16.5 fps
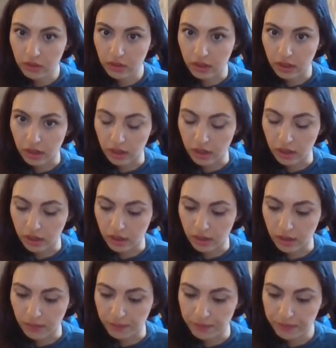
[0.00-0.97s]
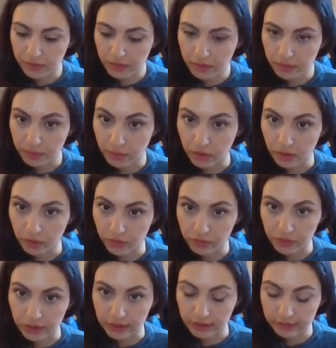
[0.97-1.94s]
part
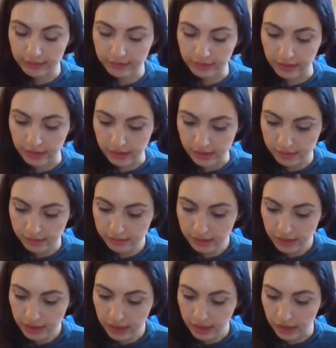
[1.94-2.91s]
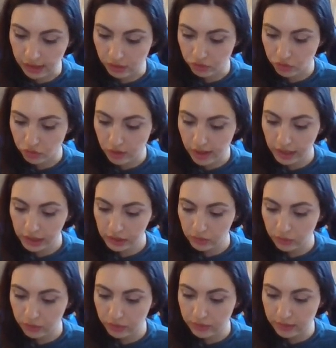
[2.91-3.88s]
of the lesson is in
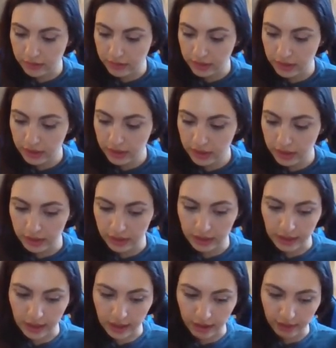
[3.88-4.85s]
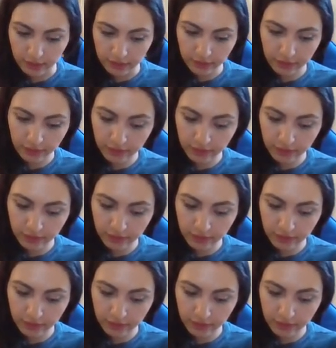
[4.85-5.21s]
triangle DEF,